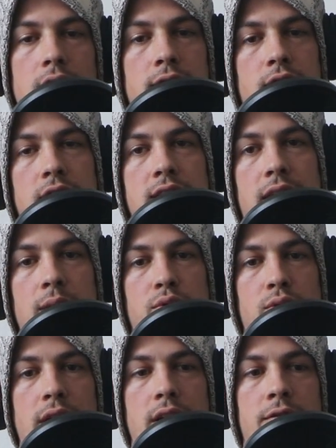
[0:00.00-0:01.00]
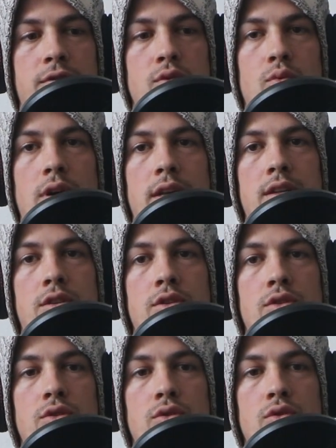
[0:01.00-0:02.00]
For example, right? If you wanted
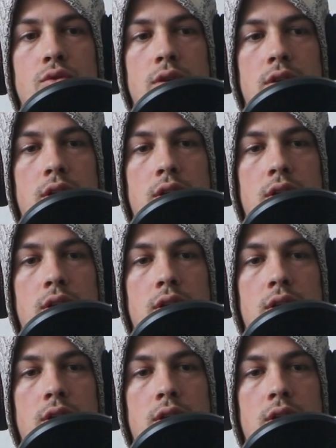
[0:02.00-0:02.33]
to